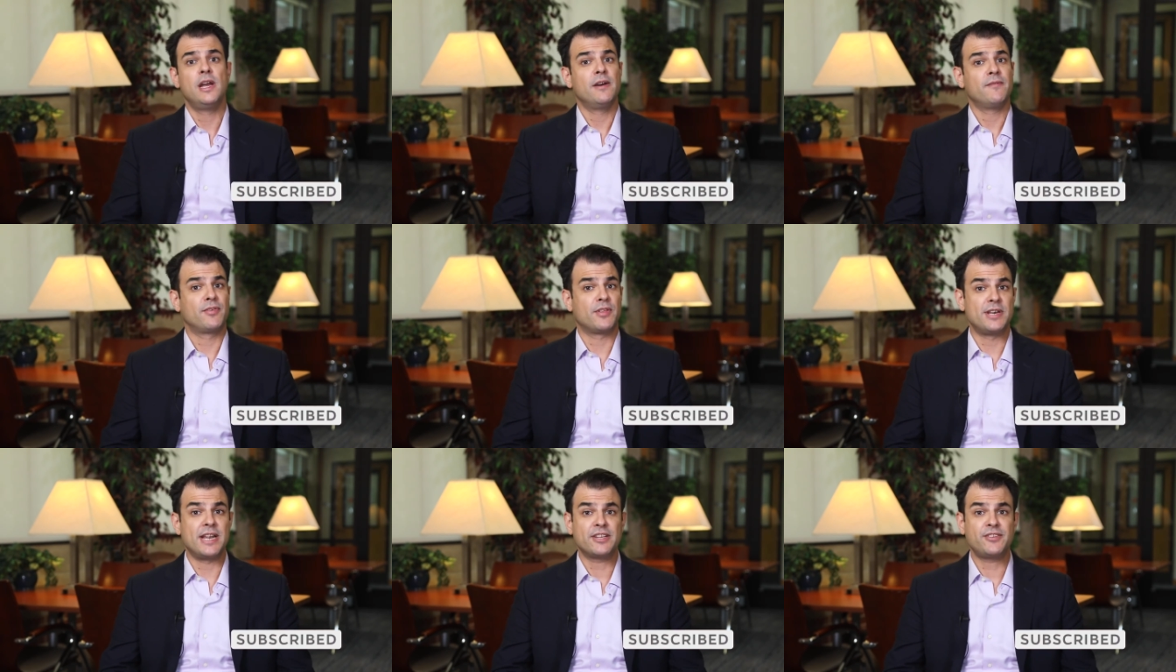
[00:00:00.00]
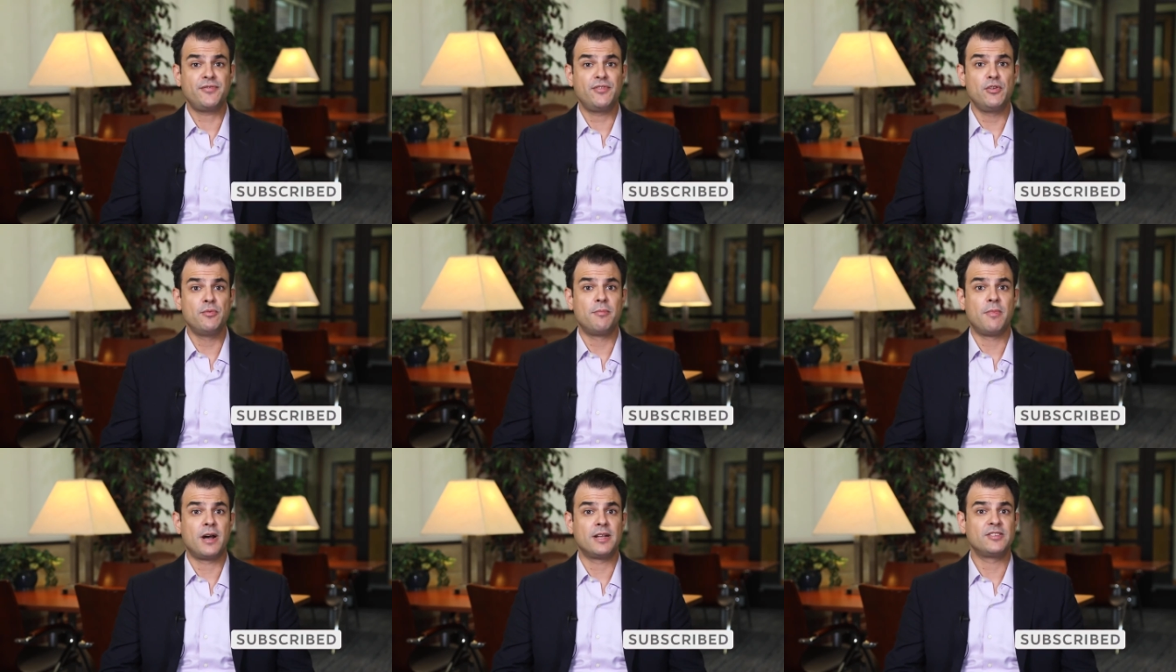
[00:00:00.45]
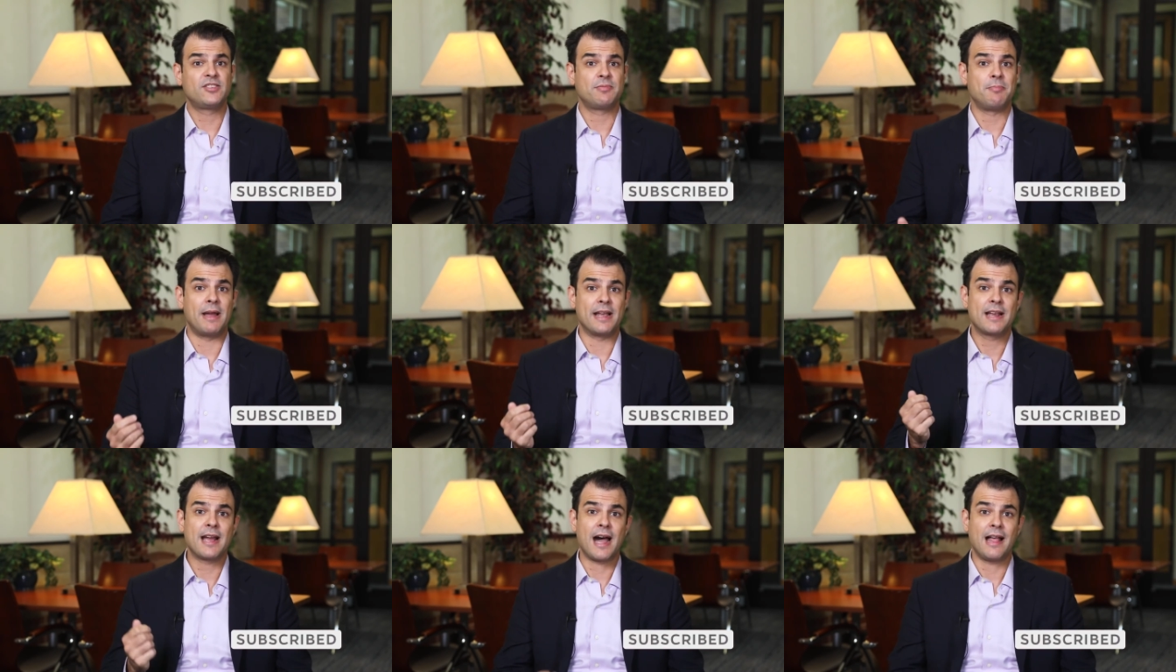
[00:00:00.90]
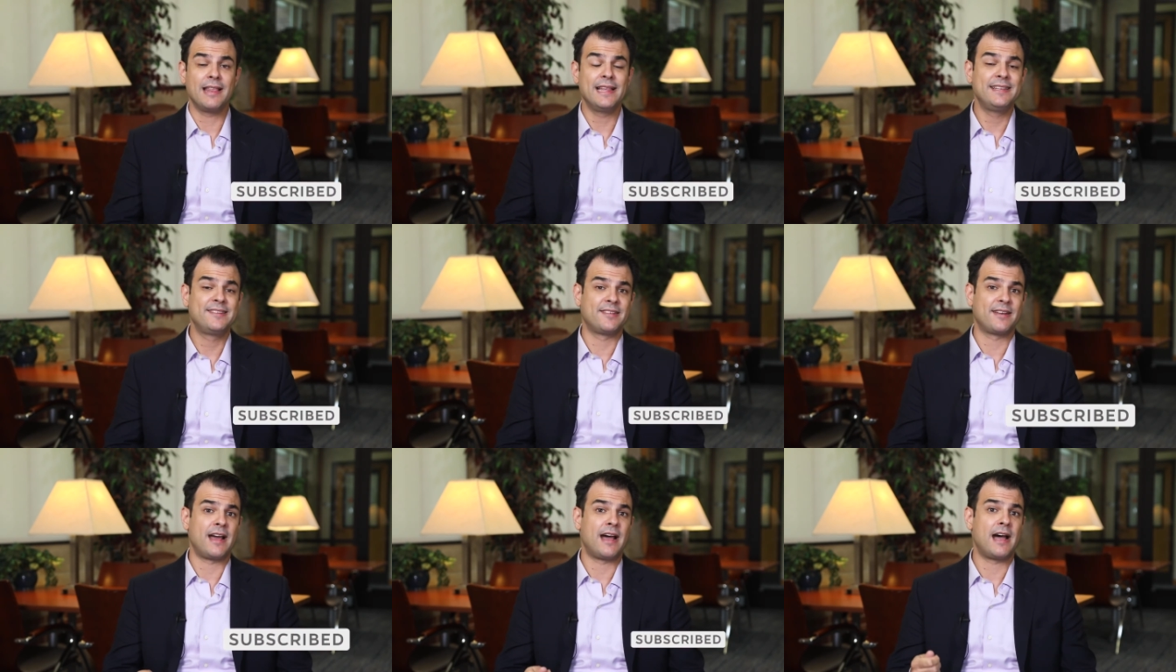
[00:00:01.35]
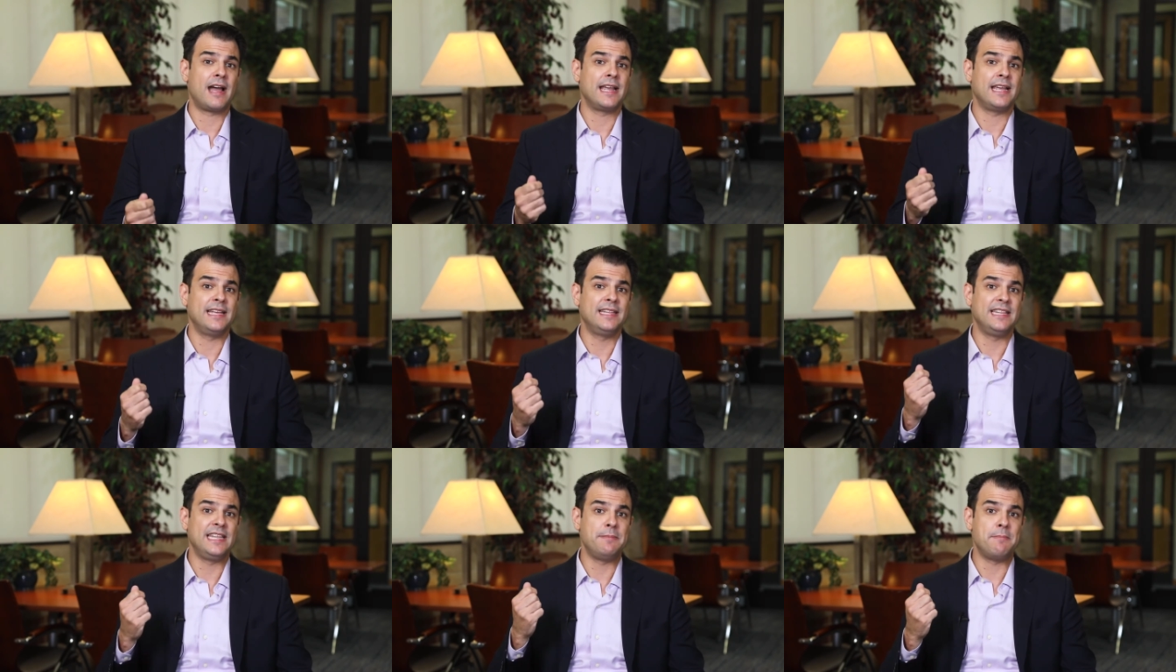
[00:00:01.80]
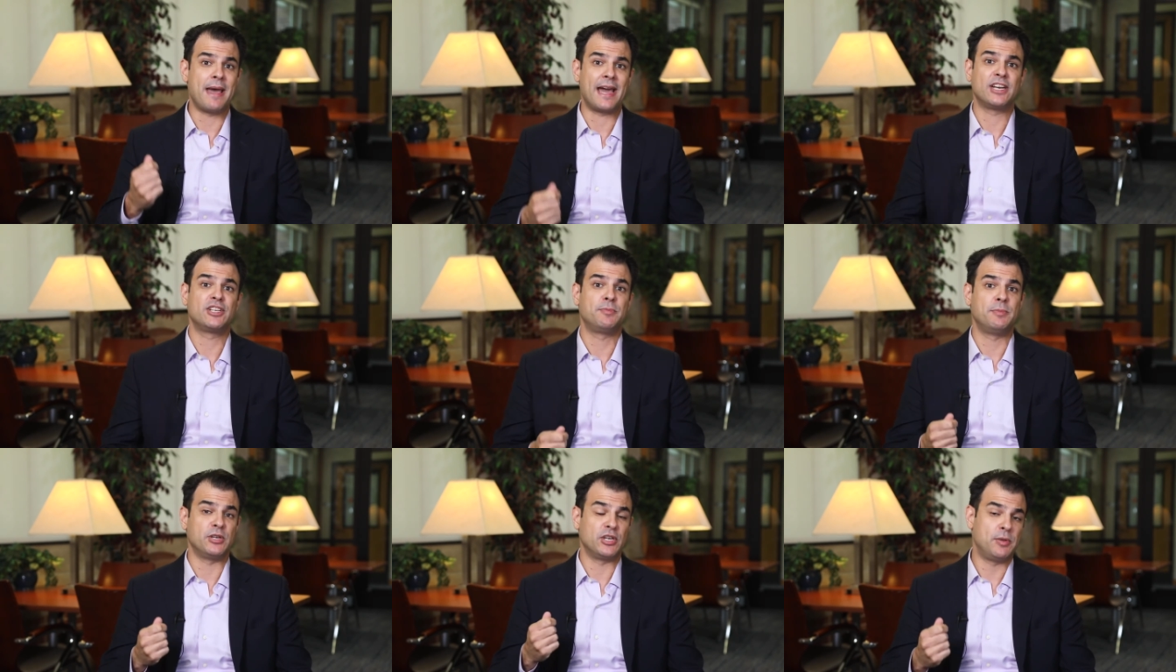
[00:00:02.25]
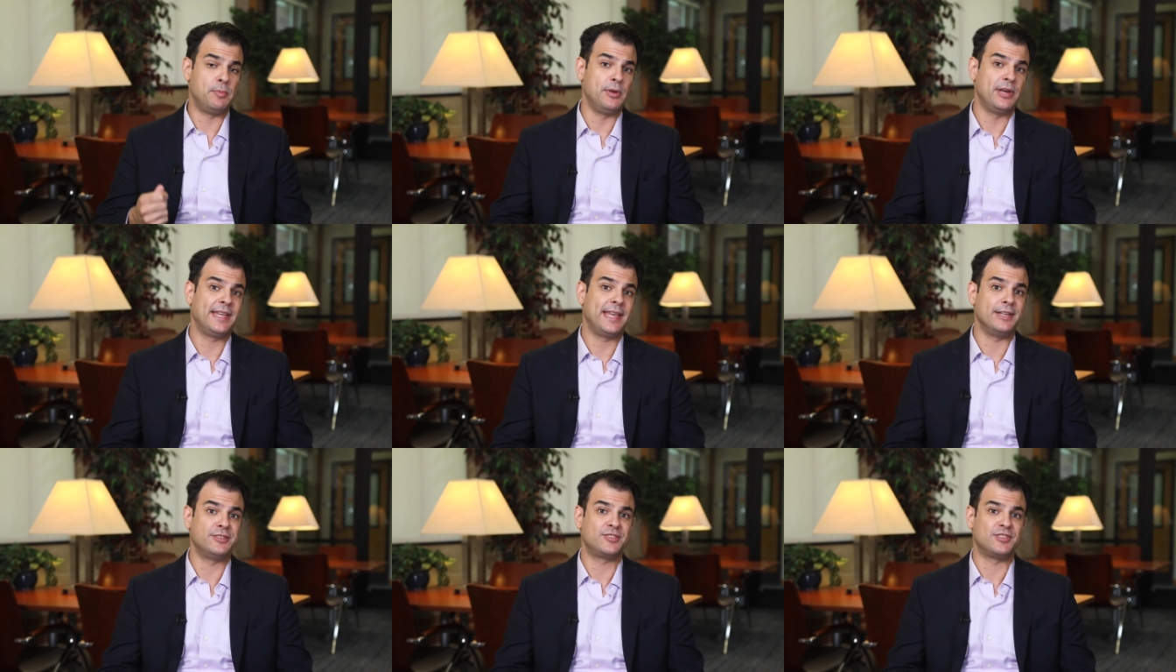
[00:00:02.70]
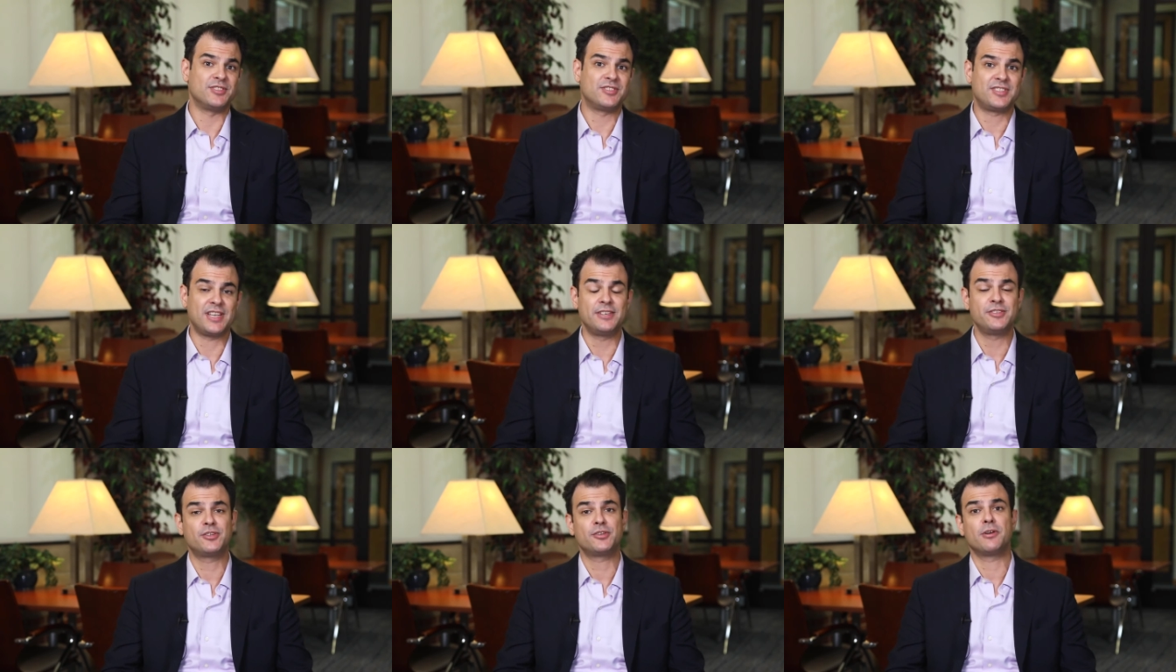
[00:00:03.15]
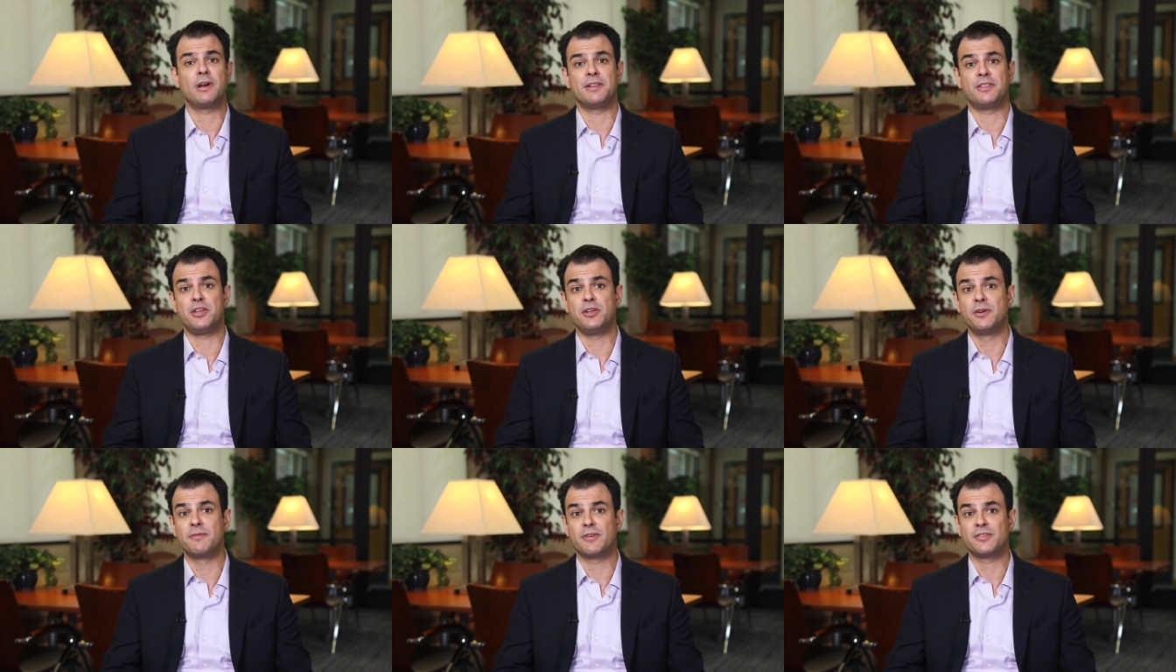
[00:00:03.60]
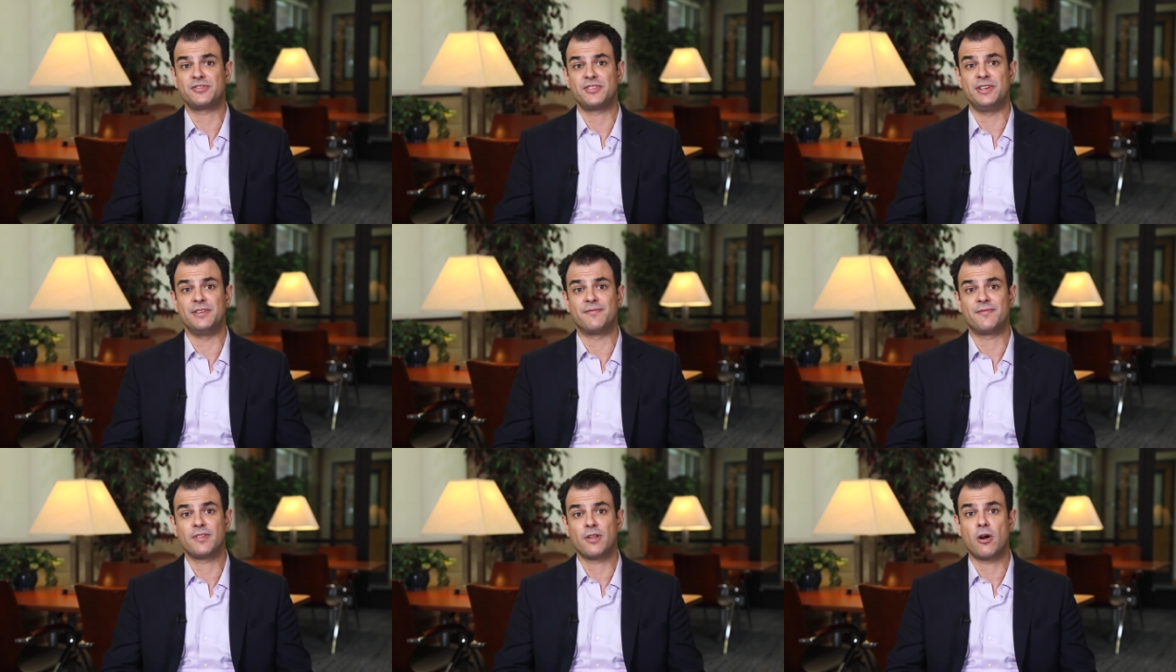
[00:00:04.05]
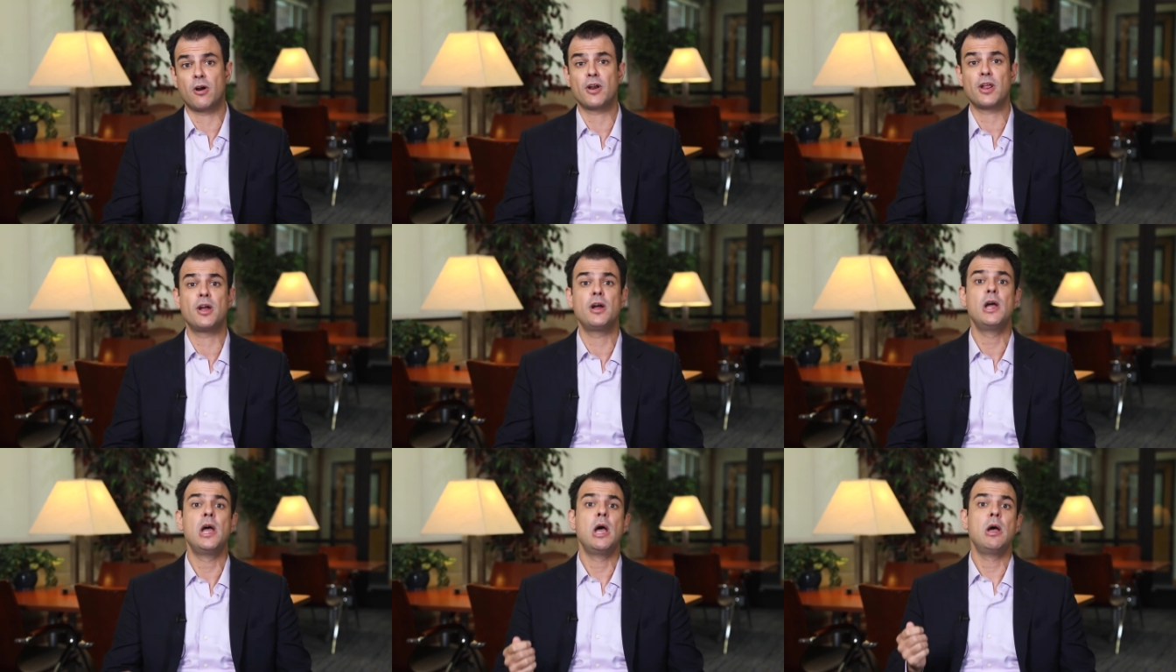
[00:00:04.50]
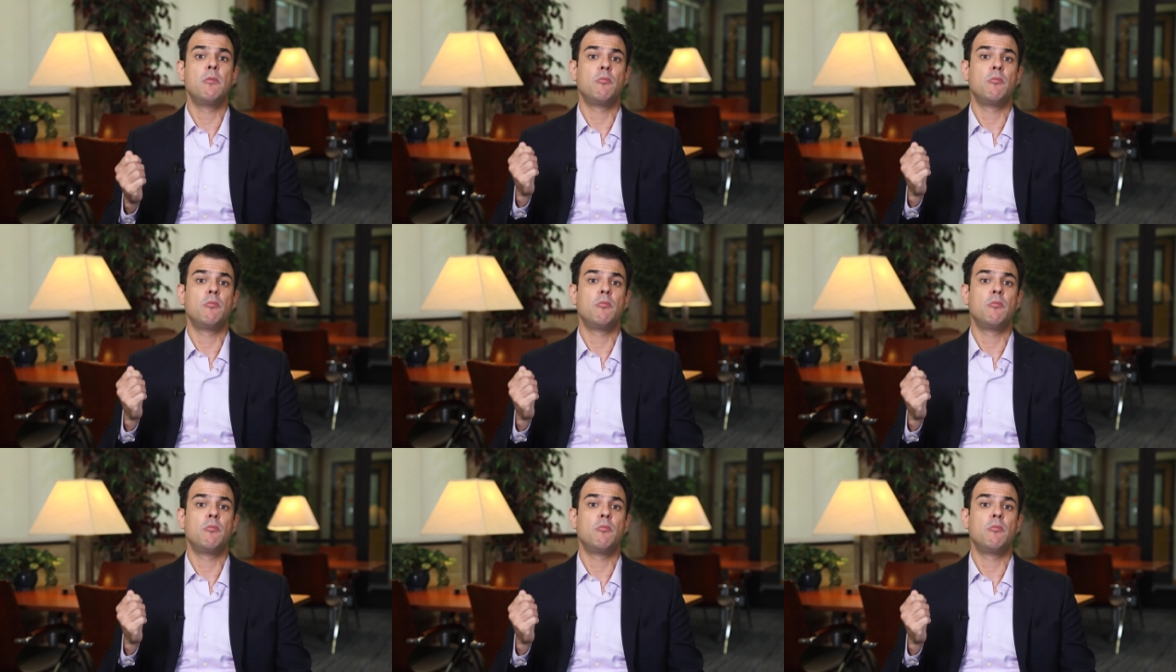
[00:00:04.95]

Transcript: For the next few months, my colleagues and I in the Management Communication Center at the University of Florida